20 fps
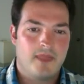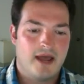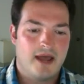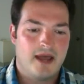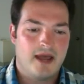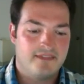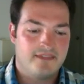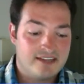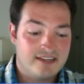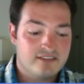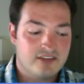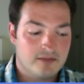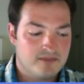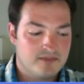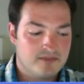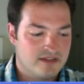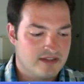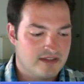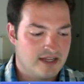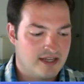that's
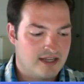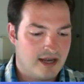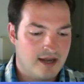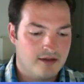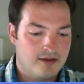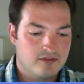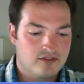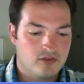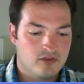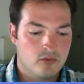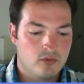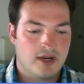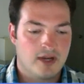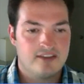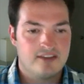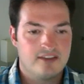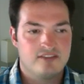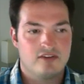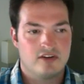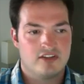something that I so when
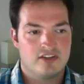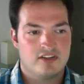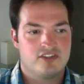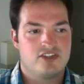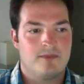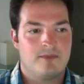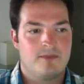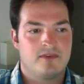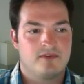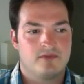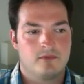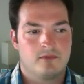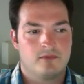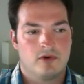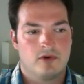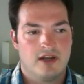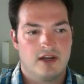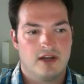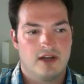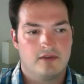I started shopping for
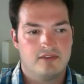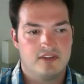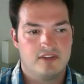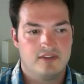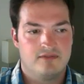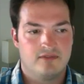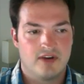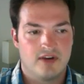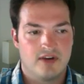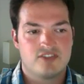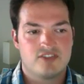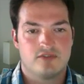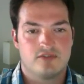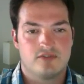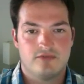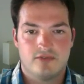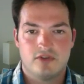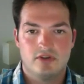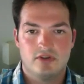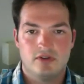more healthy, fresher
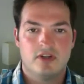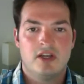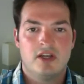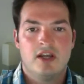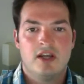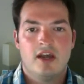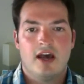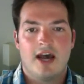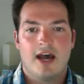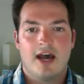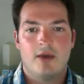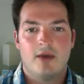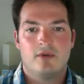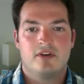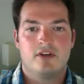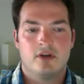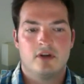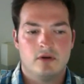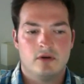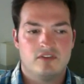food, I would
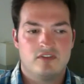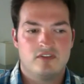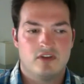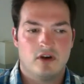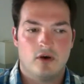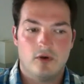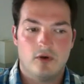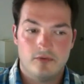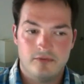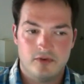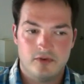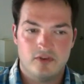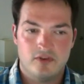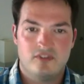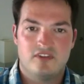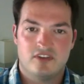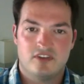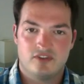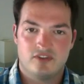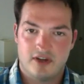go to Whole Foods
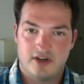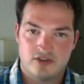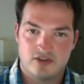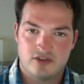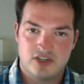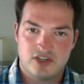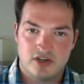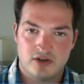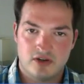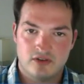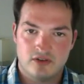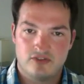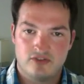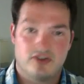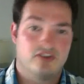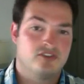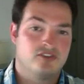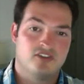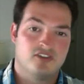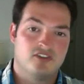and Trader Joe's.
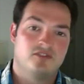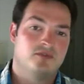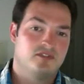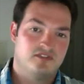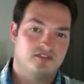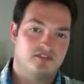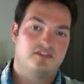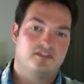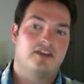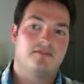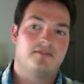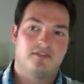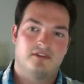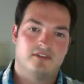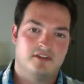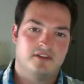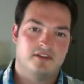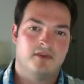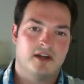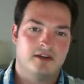Trader Joe's was
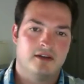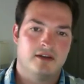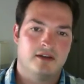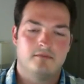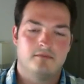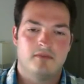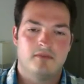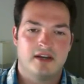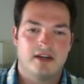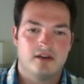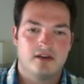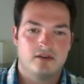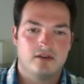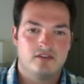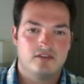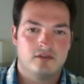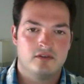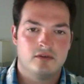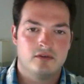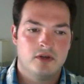definitely my my
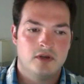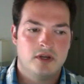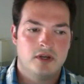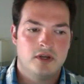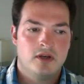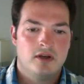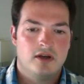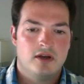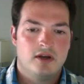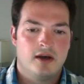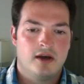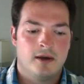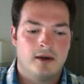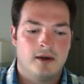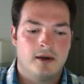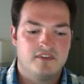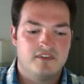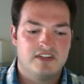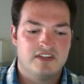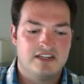go-to
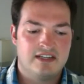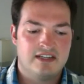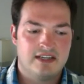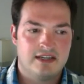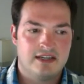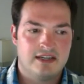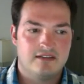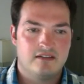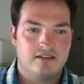um, to get